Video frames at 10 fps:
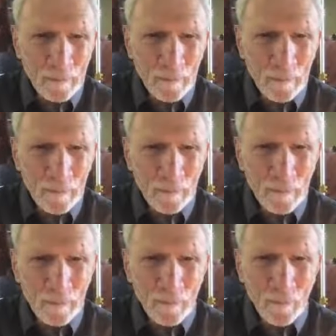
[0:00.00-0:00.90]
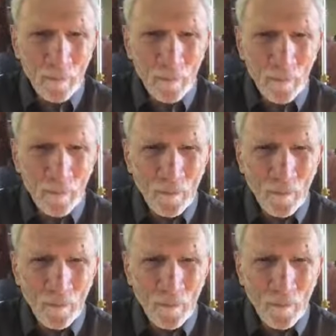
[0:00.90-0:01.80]

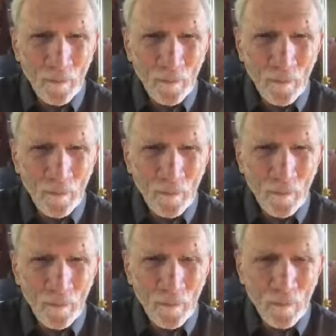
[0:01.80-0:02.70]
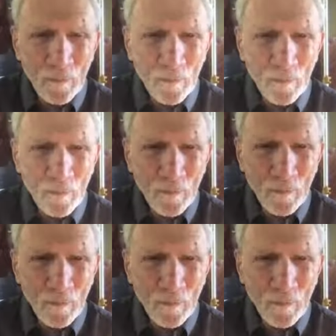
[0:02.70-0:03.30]
This person isn't speaking.